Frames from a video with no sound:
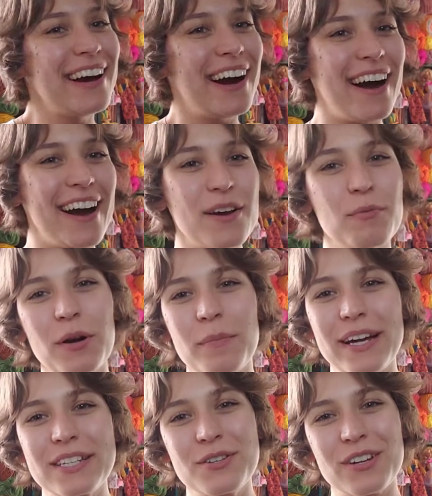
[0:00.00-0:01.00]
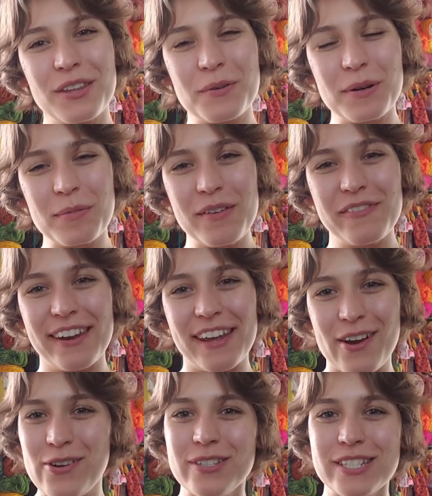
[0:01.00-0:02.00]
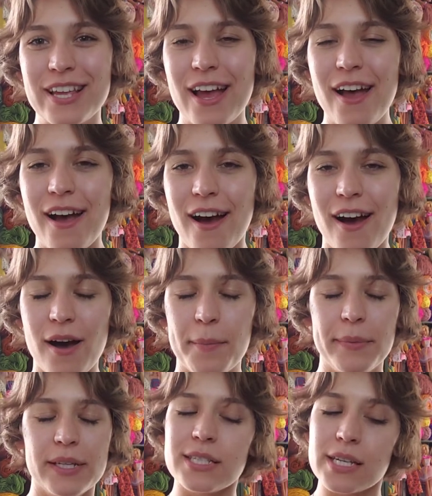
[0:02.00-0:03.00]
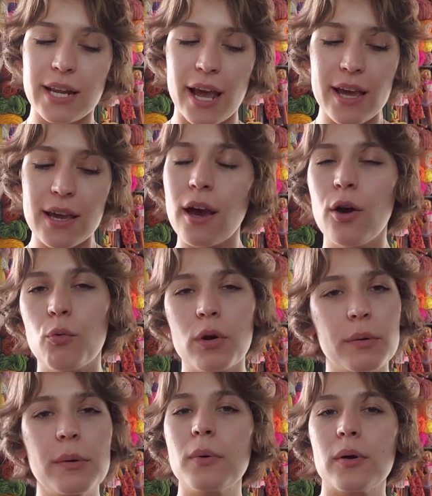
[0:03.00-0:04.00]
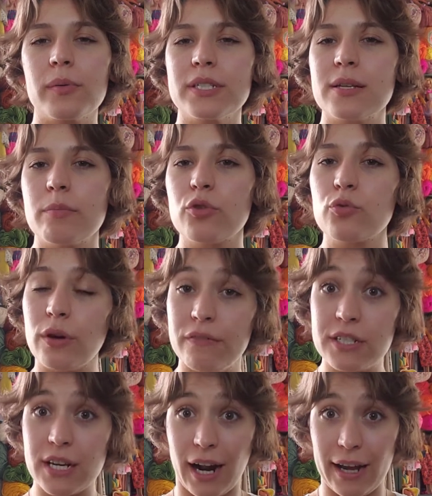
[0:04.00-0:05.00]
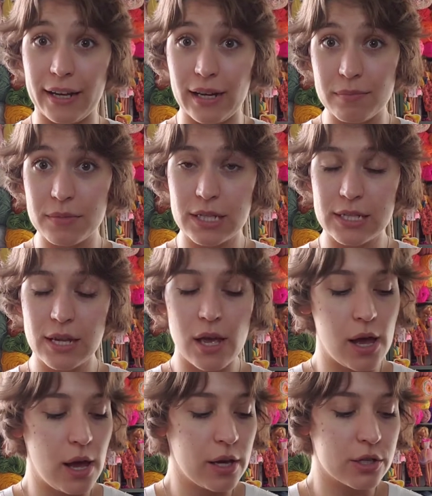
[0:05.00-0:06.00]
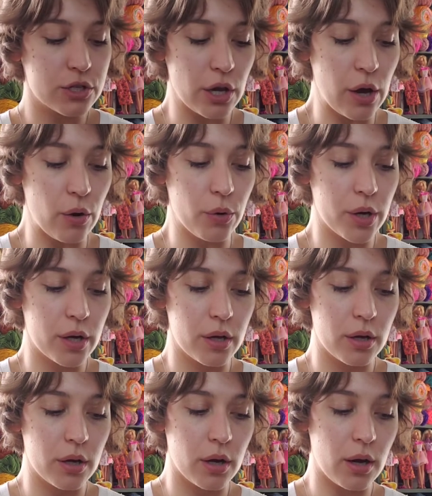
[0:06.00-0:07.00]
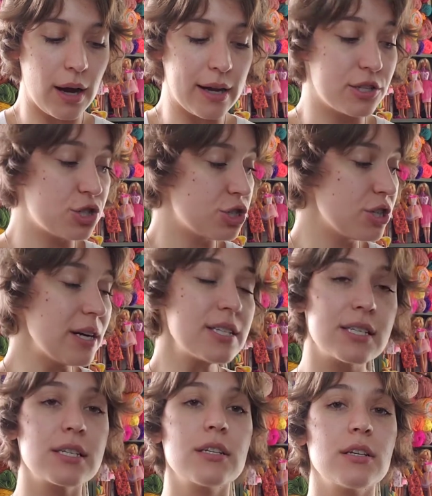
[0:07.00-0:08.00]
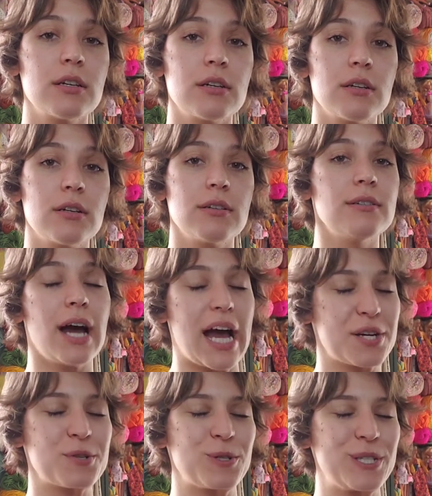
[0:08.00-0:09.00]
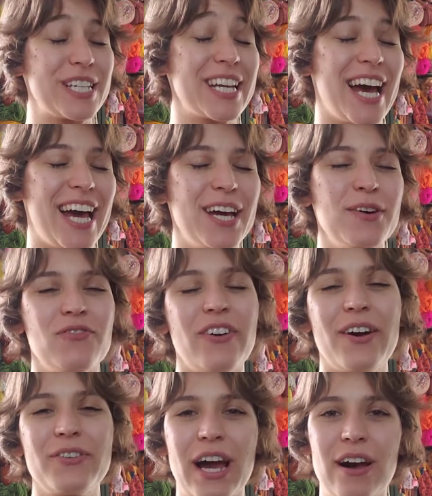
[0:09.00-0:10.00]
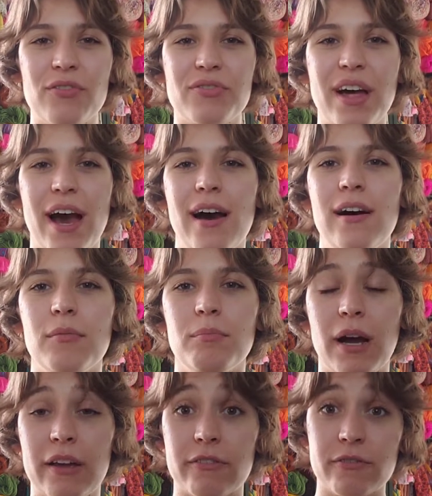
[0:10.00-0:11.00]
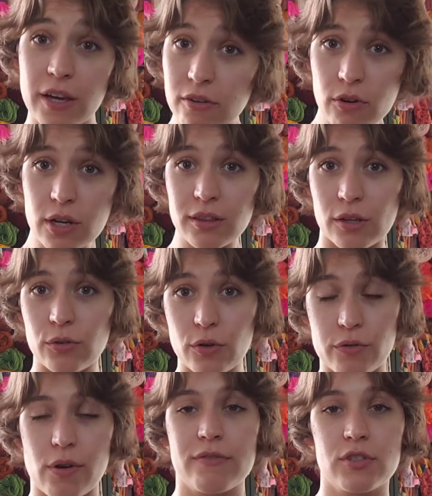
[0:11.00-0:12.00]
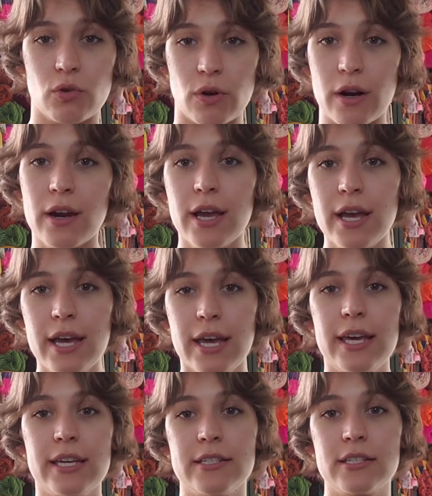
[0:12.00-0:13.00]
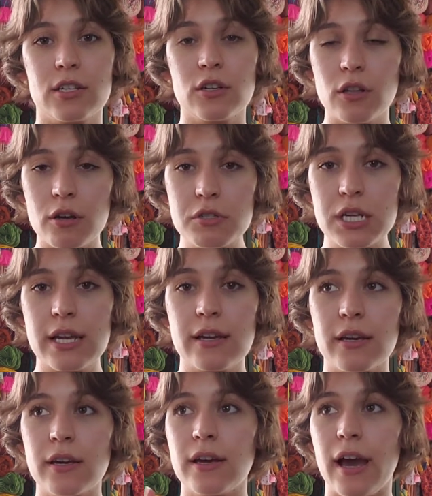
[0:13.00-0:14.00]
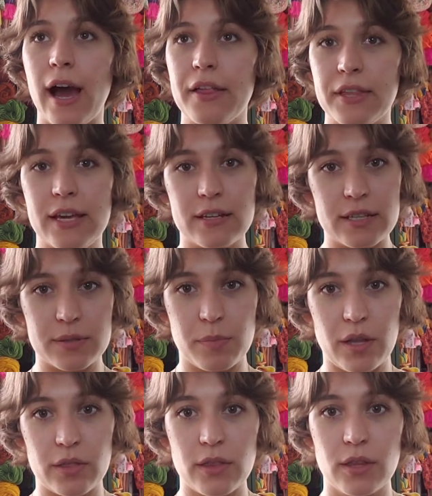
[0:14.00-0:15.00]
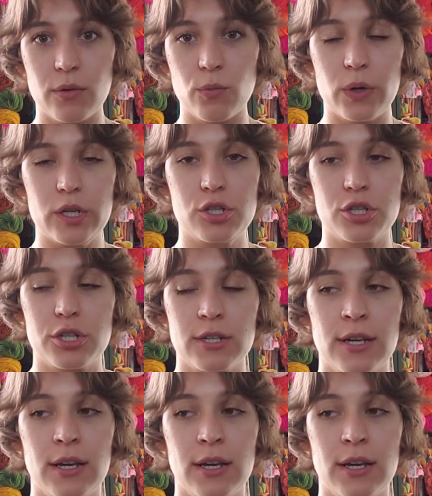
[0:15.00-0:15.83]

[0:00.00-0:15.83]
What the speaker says: Hi, welcome back to another one of my videos. Today we're going to be working with some thrifted items. So I just, actually today, found out that my favorite local thrift store is closing at the end of this month, which